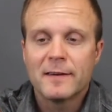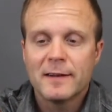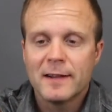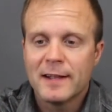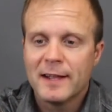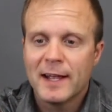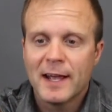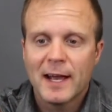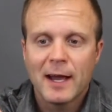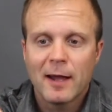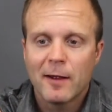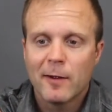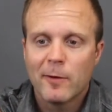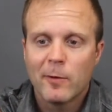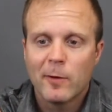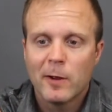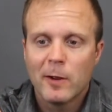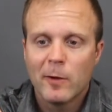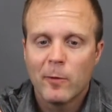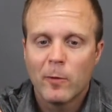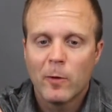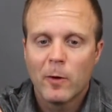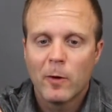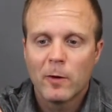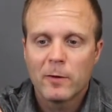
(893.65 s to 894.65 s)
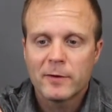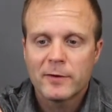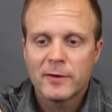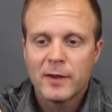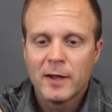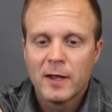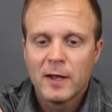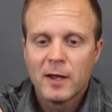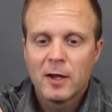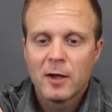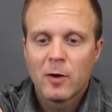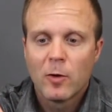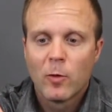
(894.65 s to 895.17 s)
Yeah, it won't
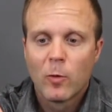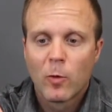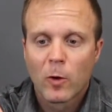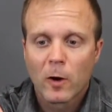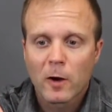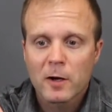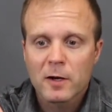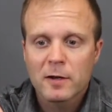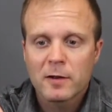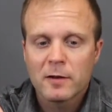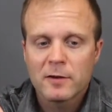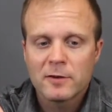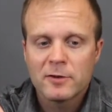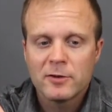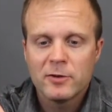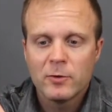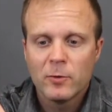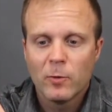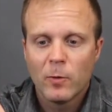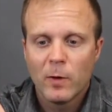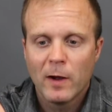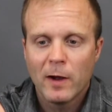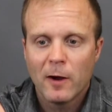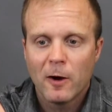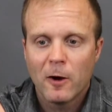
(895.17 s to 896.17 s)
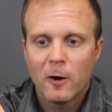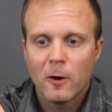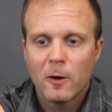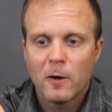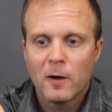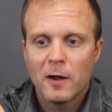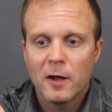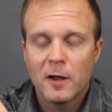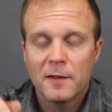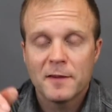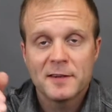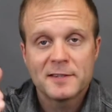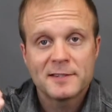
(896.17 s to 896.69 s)
work too
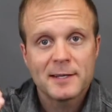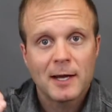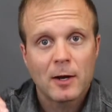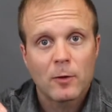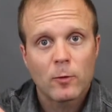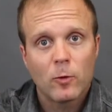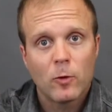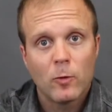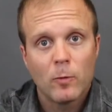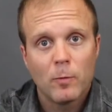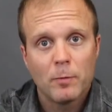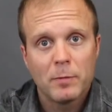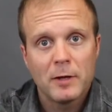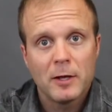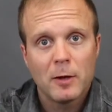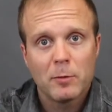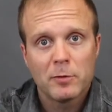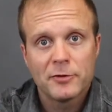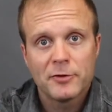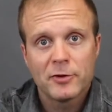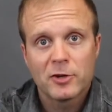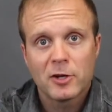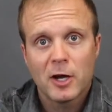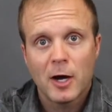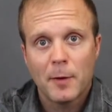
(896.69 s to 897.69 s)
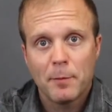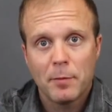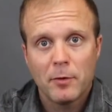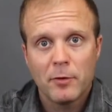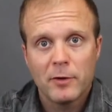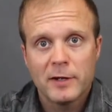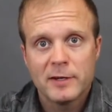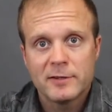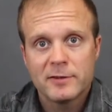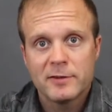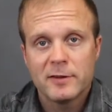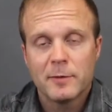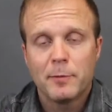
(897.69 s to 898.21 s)
well. The sound won't be able to couple
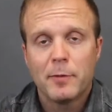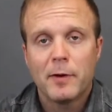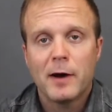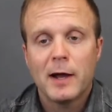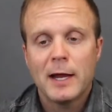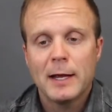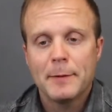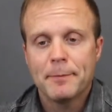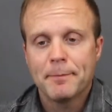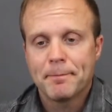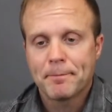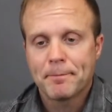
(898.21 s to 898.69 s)
into the pipe.